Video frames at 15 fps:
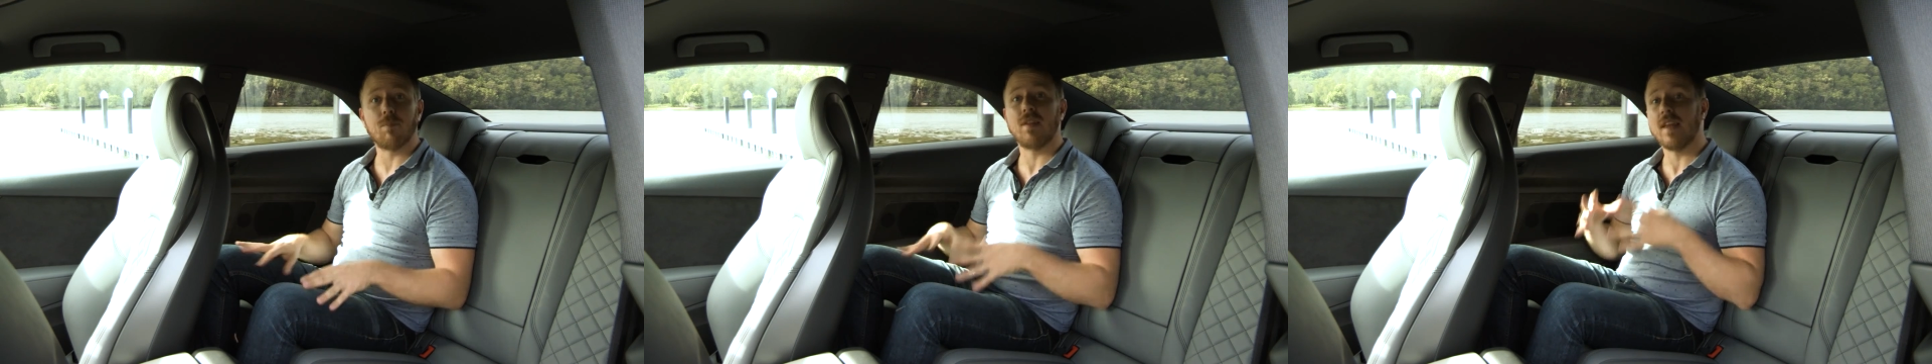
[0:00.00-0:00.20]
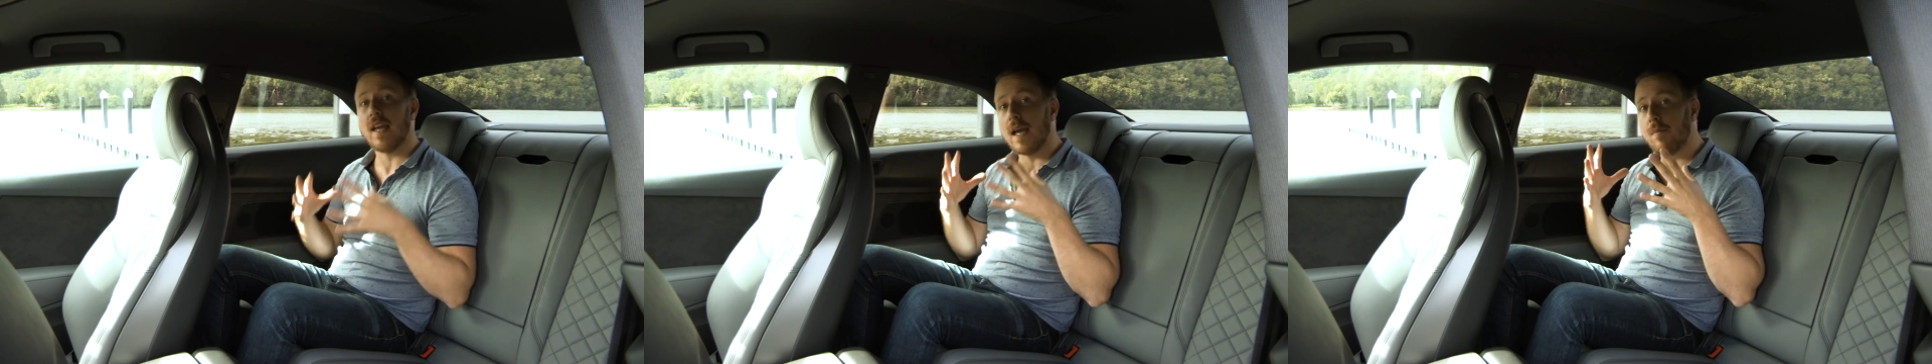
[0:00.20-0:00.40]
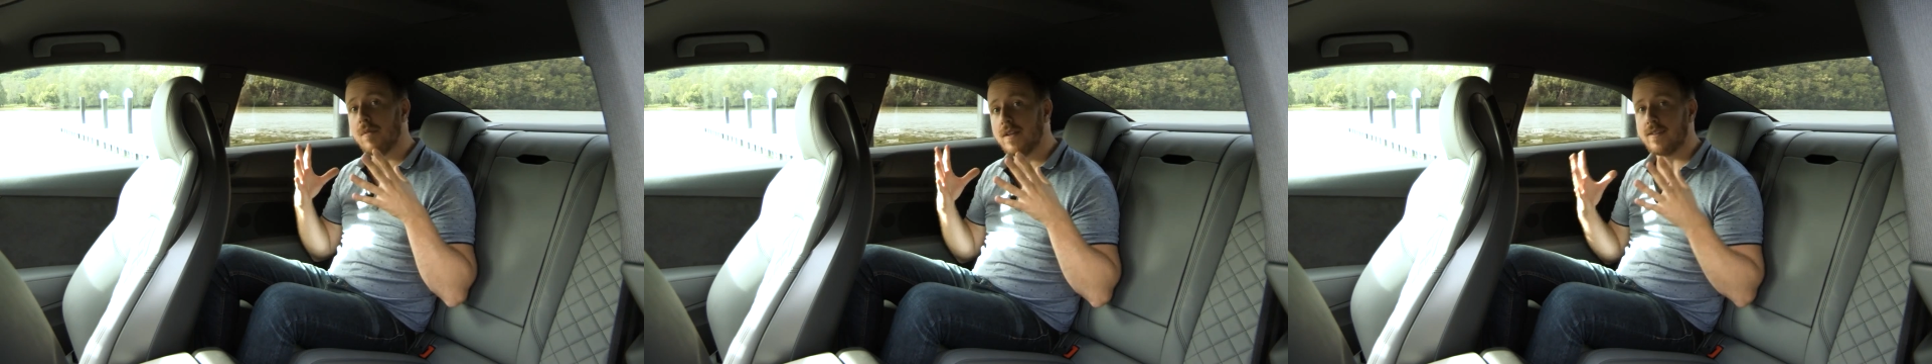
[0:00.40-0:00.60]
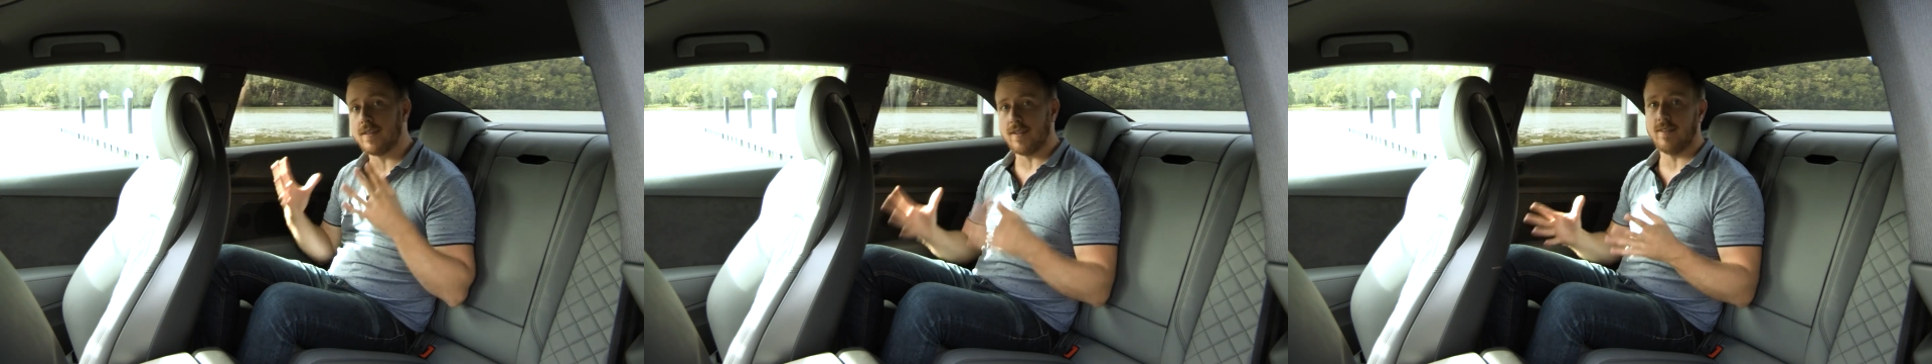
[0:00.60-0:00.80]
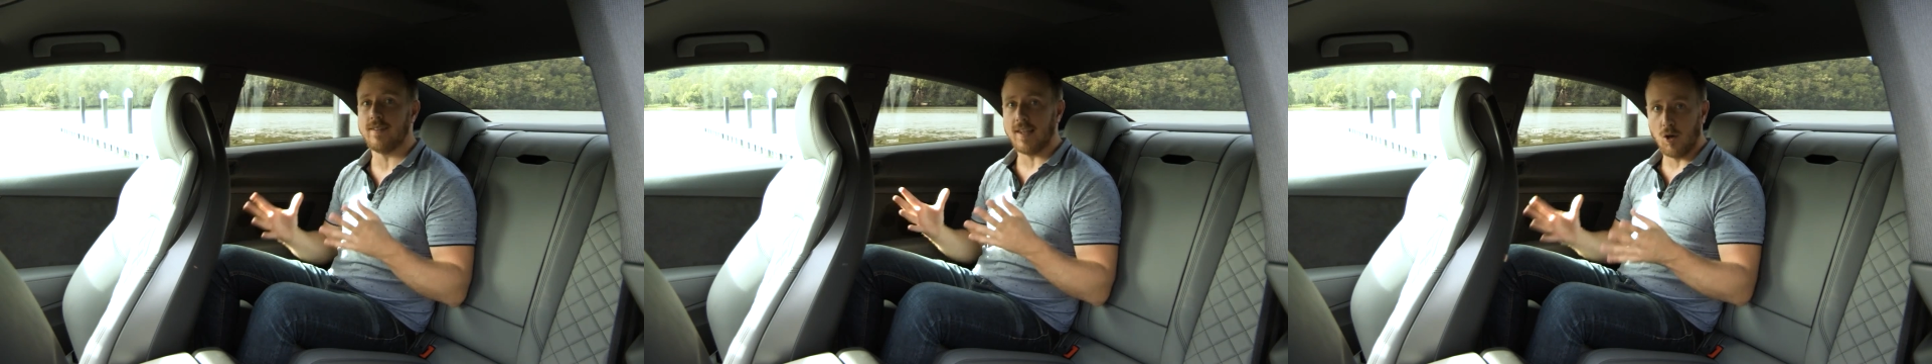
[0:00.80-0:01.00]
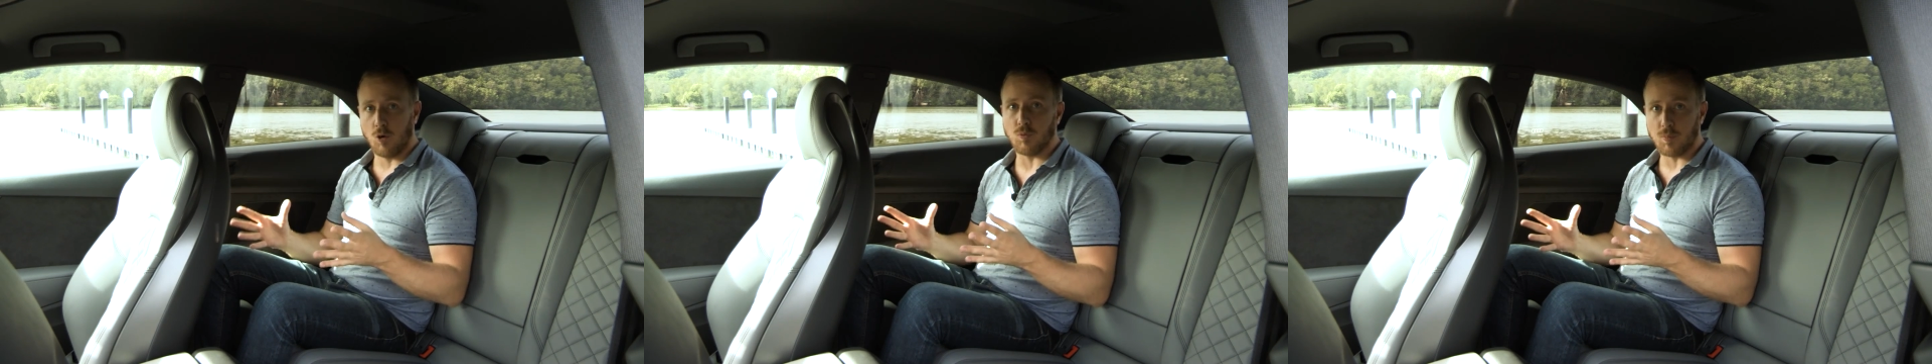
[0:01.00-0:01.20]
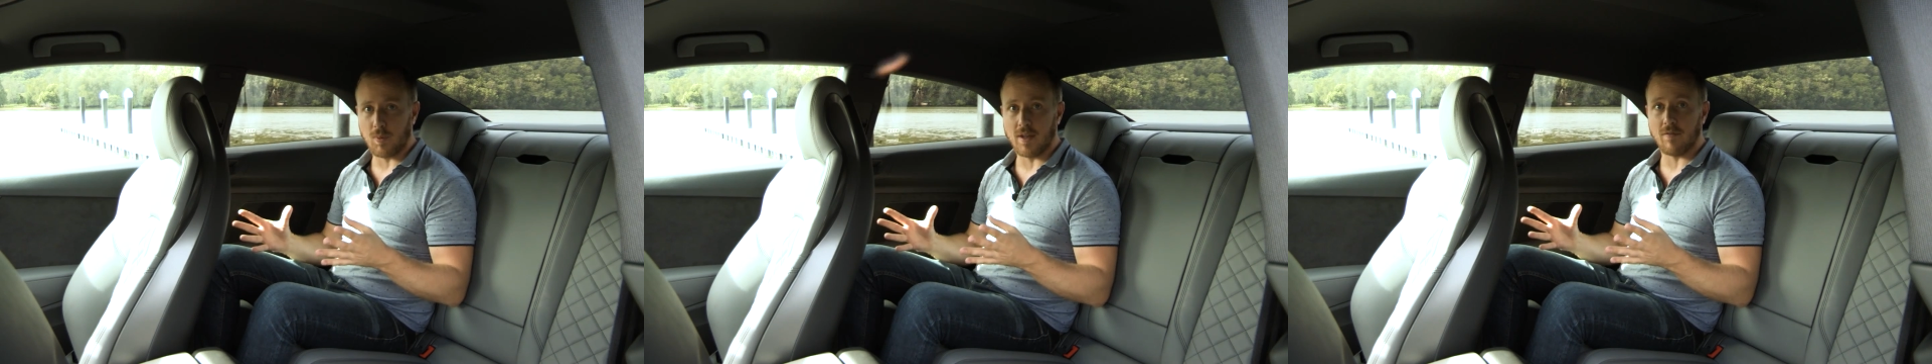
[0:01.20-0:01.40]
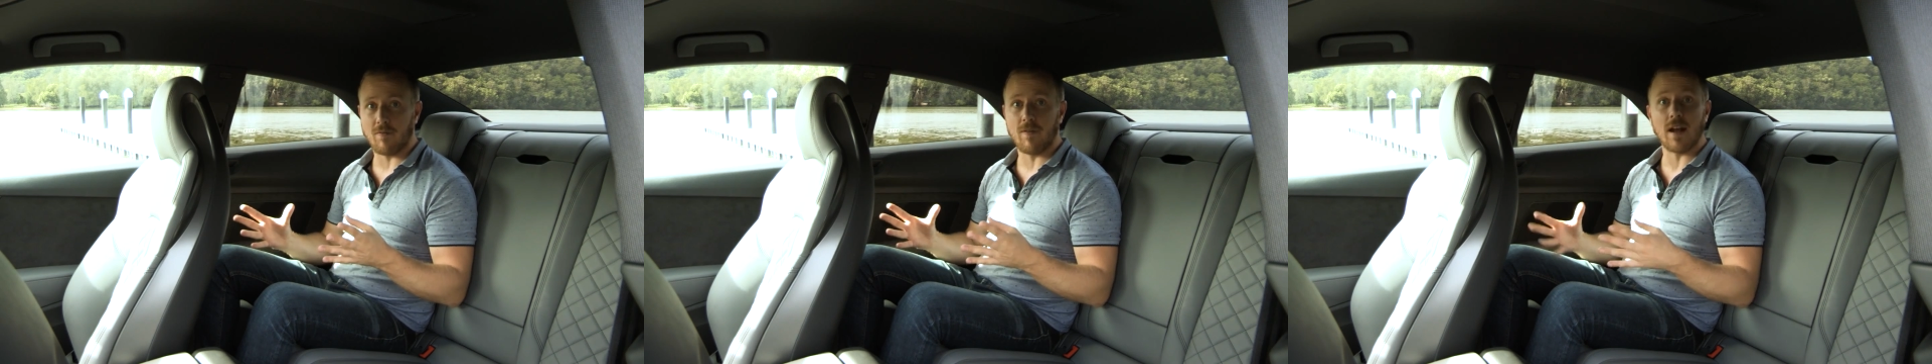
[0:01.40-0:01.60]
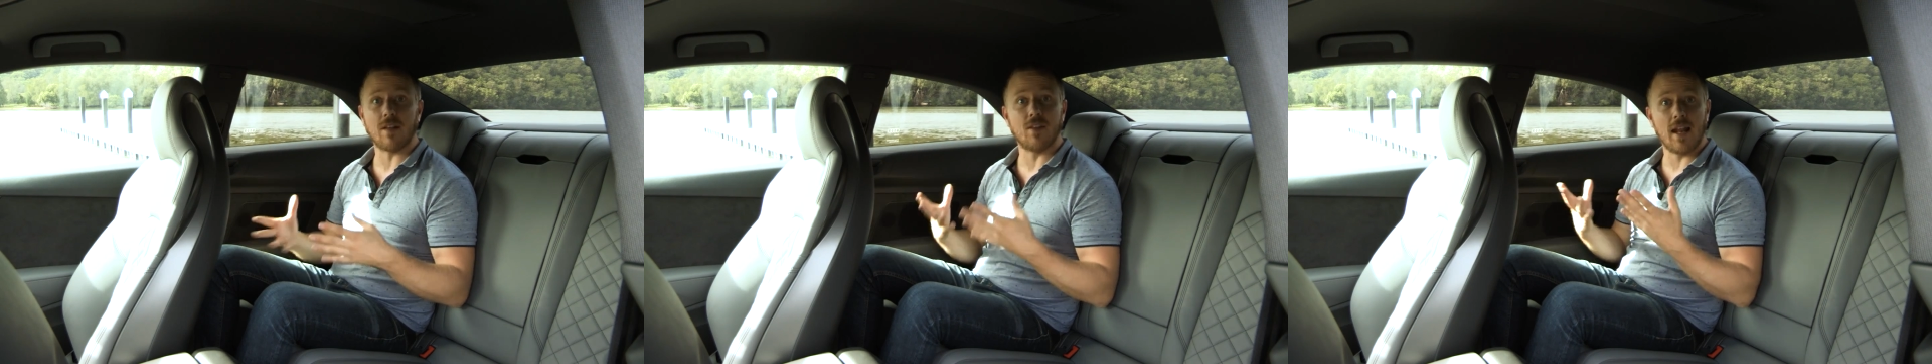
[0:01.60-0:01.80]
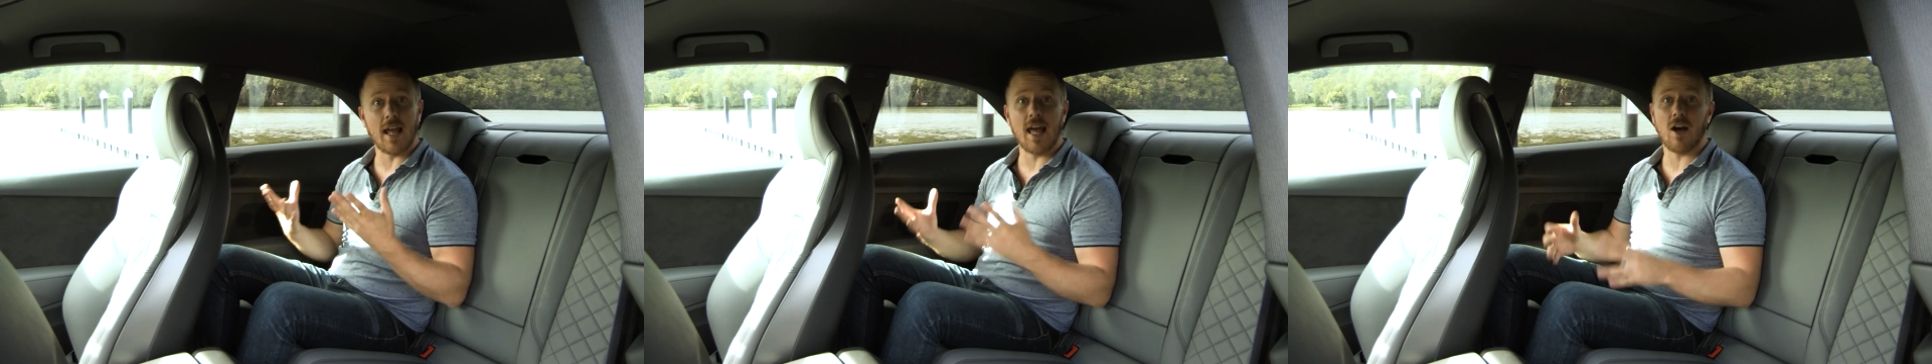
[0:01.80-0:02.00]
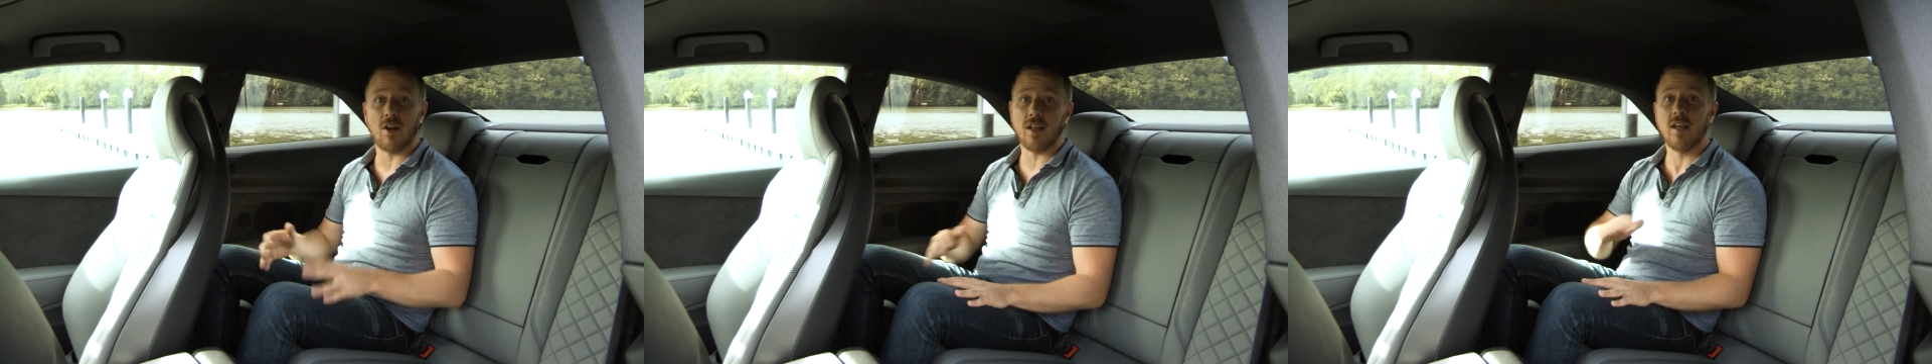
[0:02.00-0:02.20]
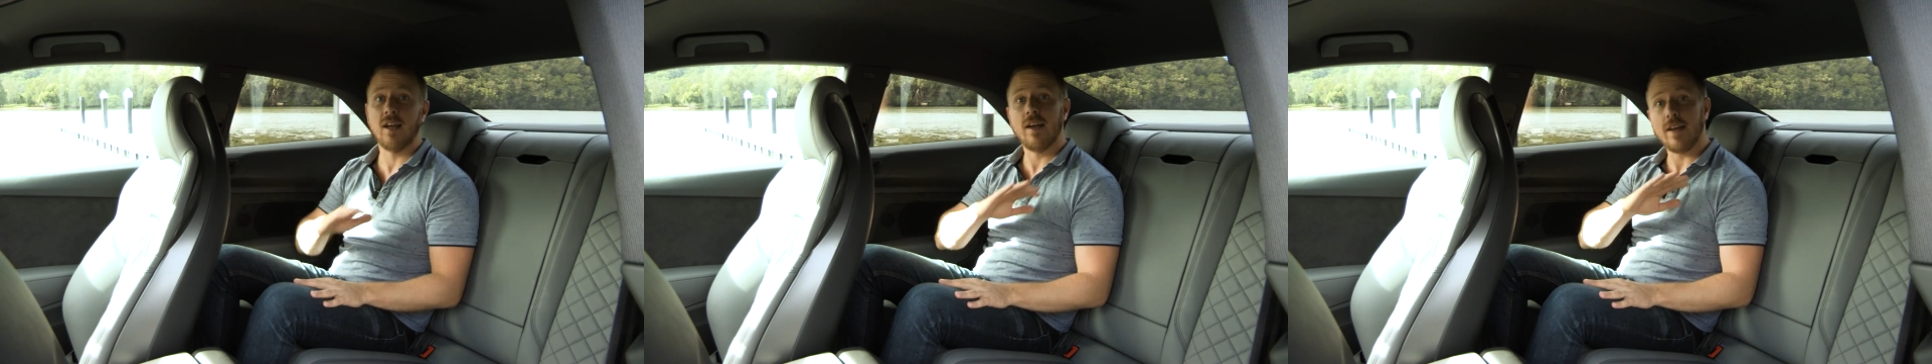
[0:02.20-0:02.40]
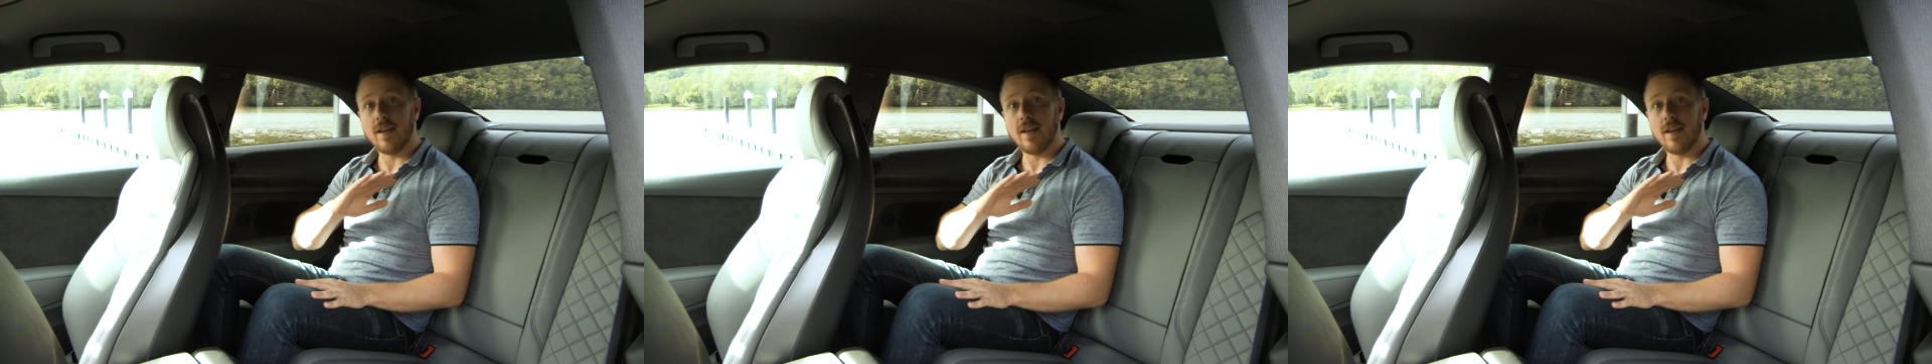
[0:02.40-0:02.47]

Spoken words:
but the ambience is helped by the fact that Audi